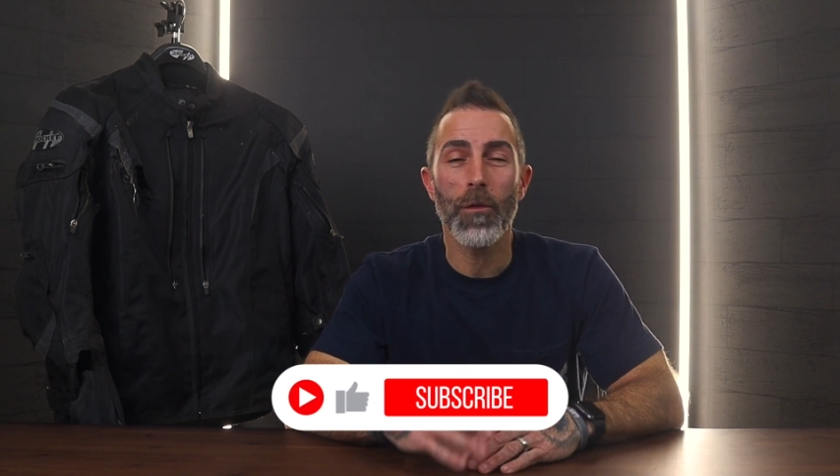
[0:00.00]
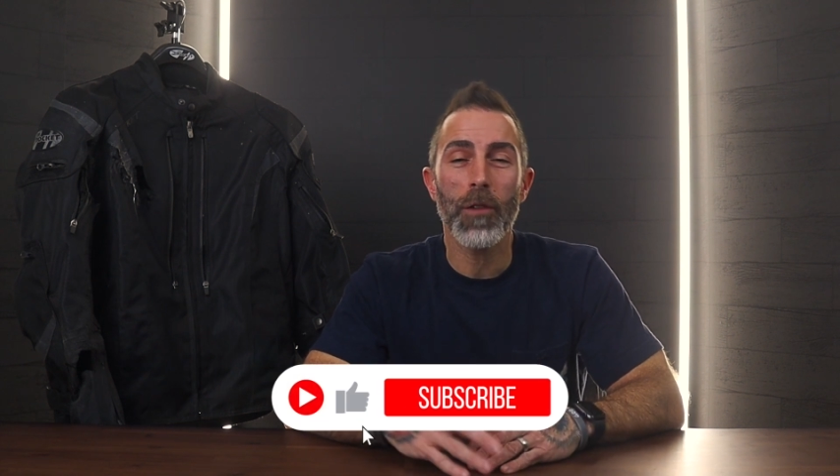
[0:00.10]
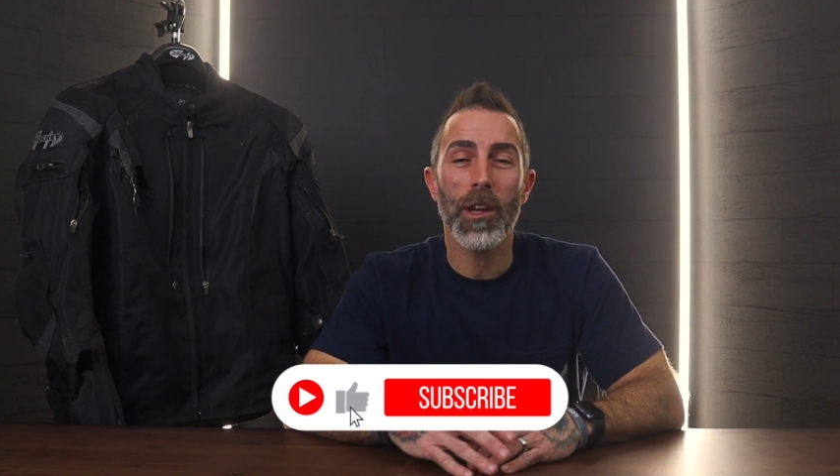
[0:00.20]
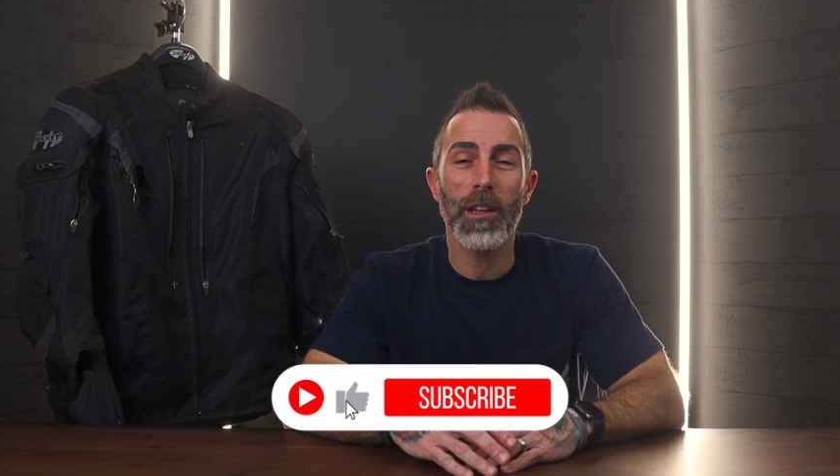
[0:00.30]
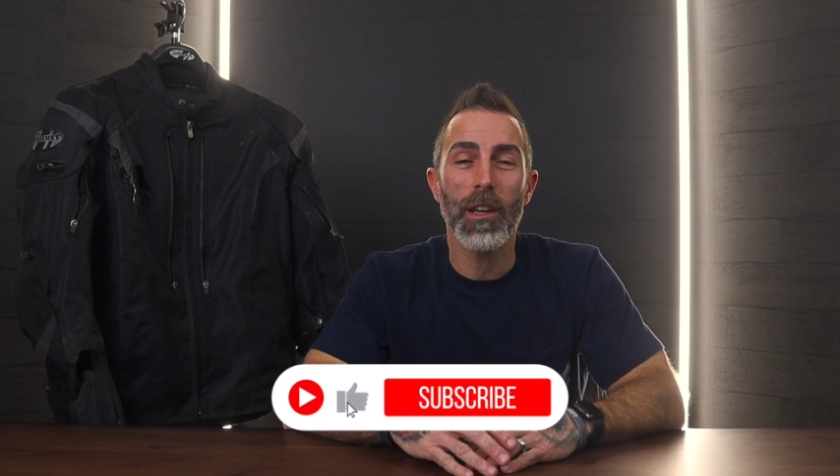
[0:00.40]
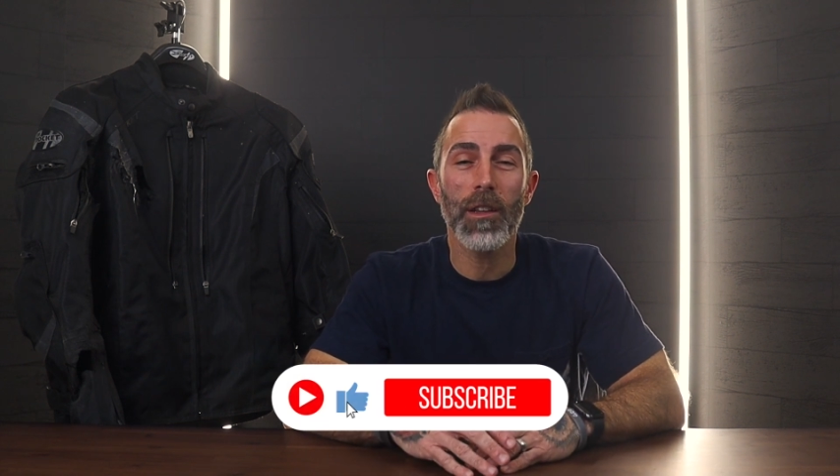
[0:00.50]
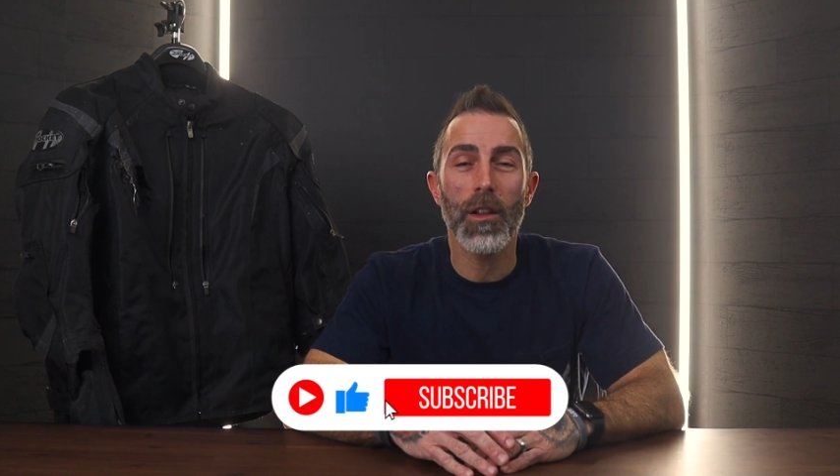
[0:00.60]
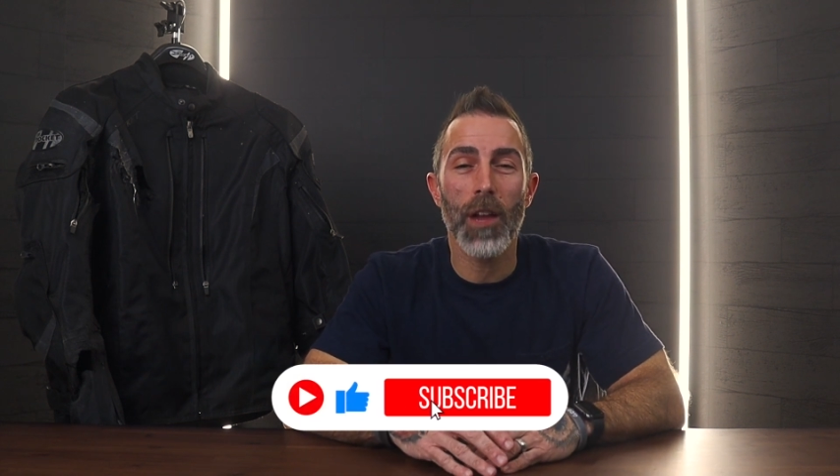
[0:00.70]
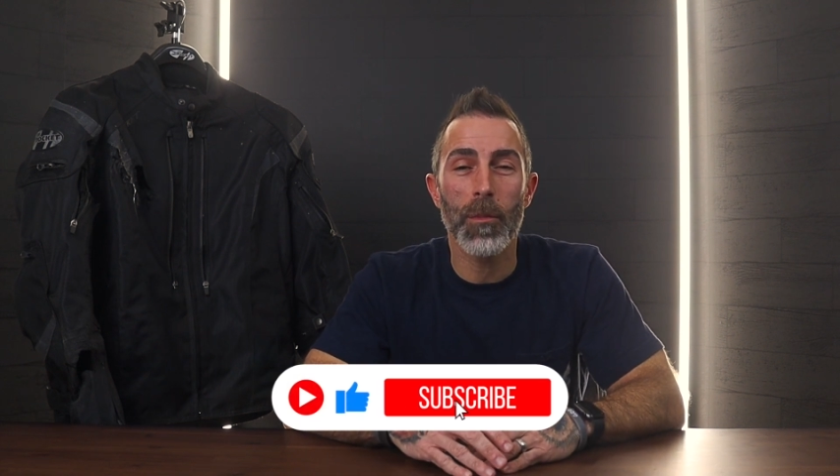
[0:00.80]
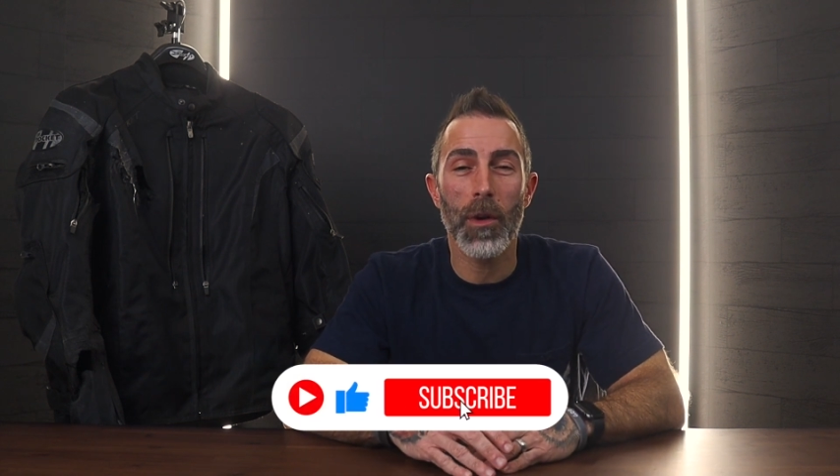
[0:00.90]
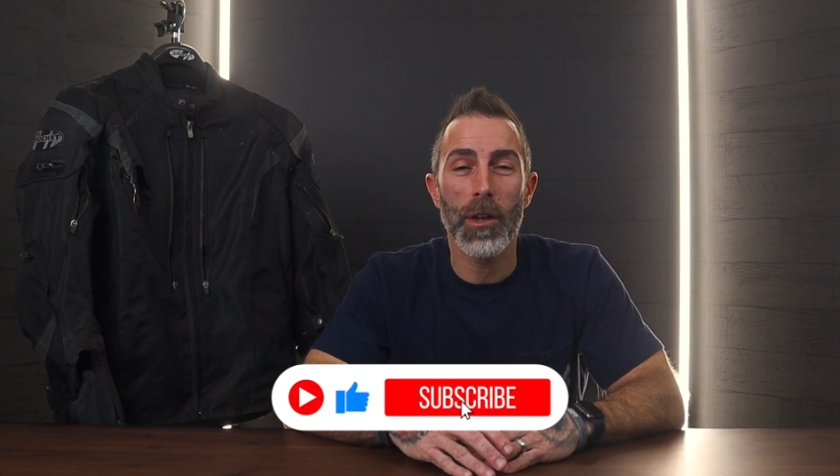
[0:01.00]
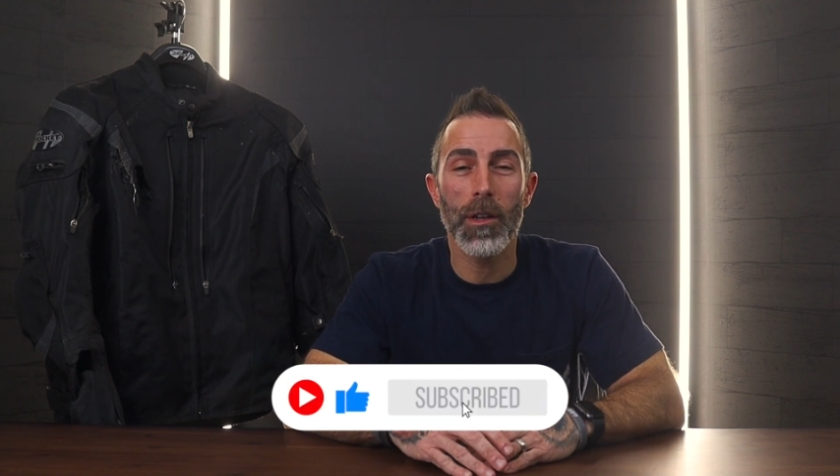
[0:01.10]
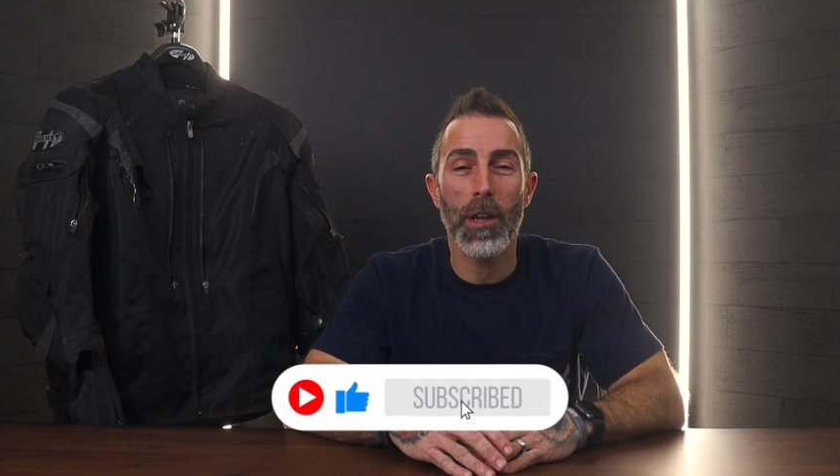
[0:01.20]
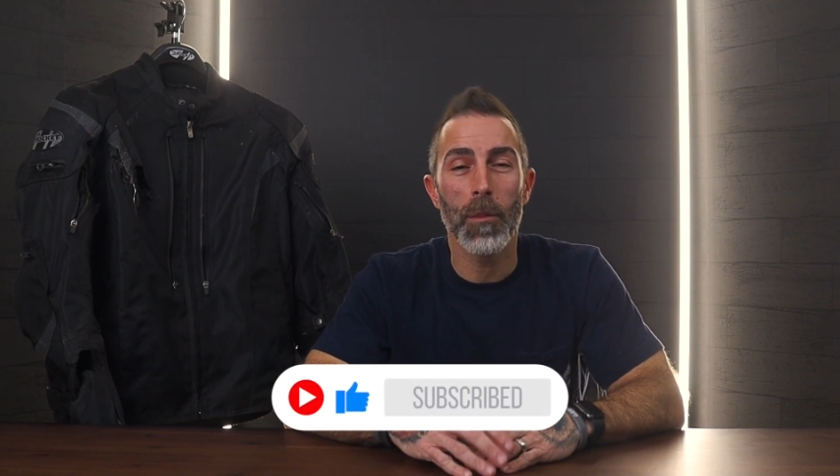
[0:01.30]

forget to hit the like button